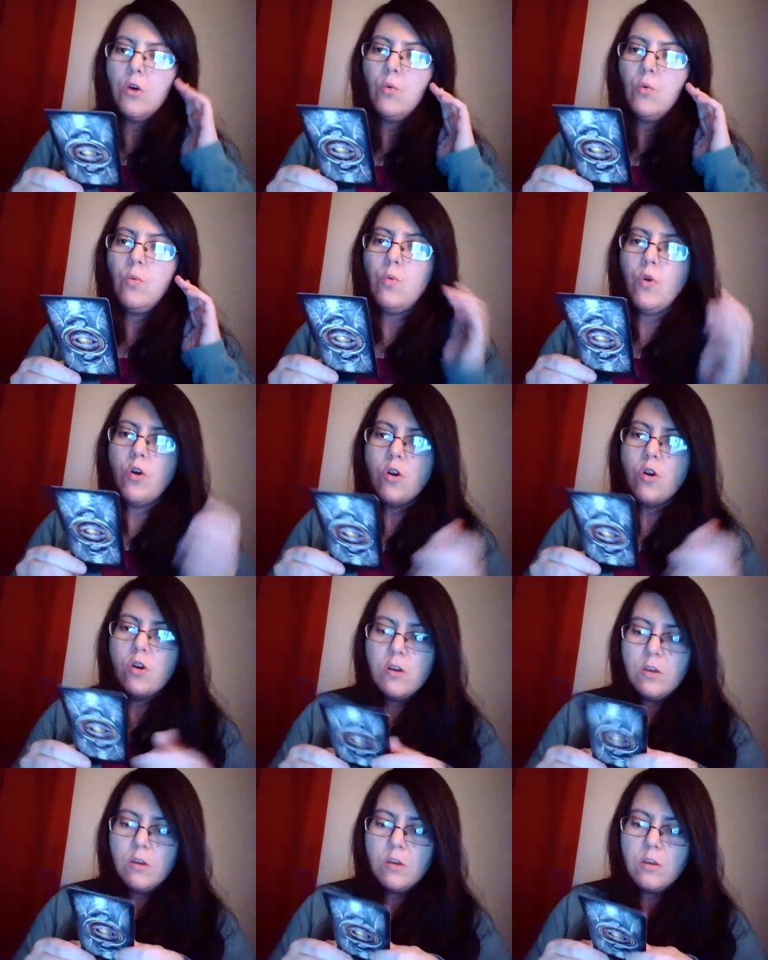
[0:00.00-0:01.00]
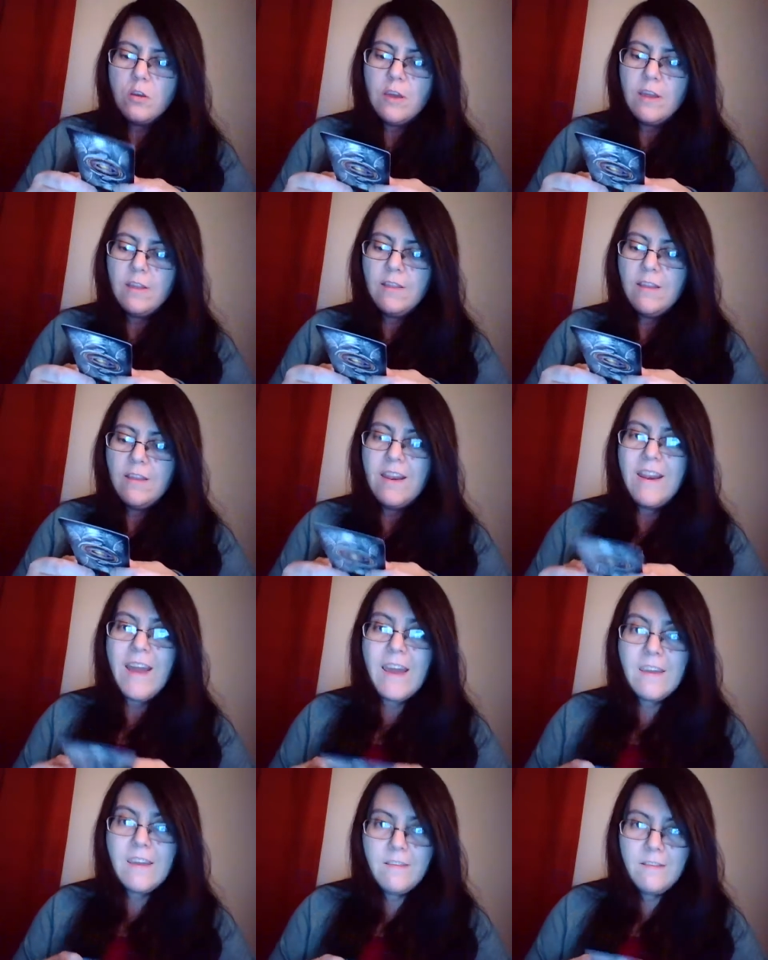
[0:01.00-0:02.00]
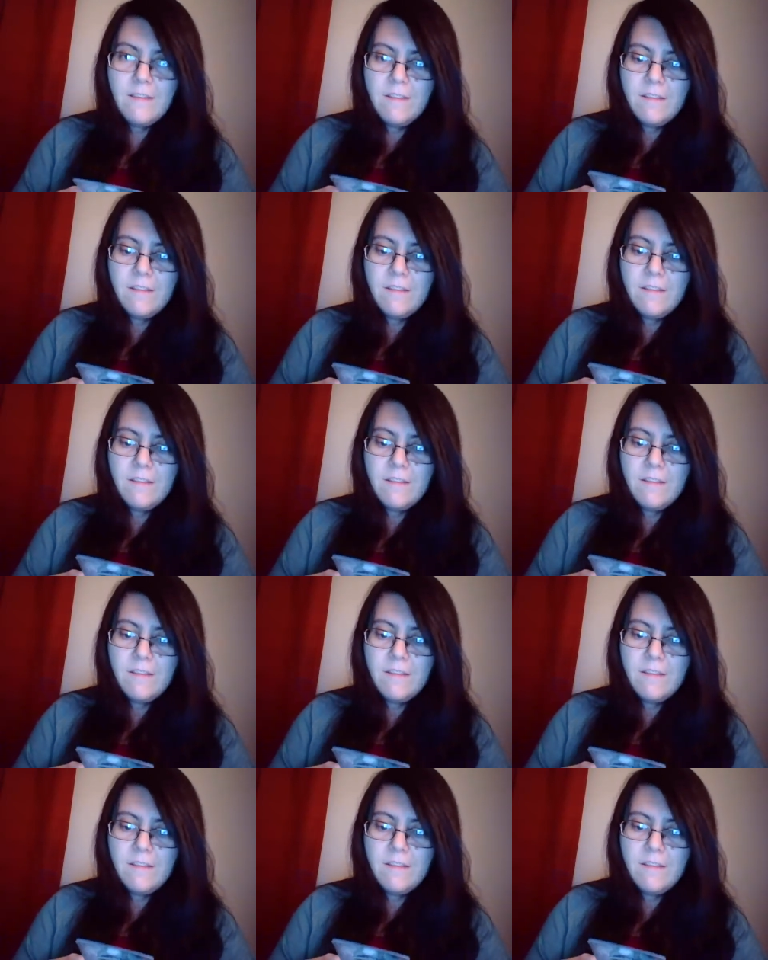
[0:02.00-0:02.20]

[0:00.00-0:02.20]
were the Knight